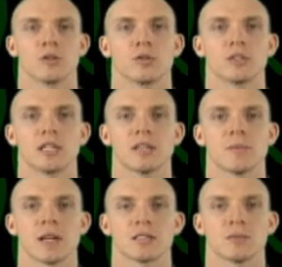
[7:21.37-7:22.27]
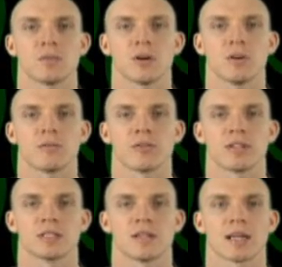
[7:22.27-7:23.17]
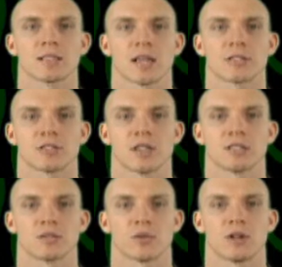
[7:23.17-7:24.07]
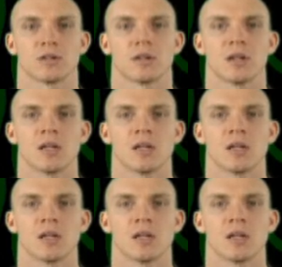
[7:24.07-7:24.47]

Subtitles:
You will need the medicine ball for this next exercise as well.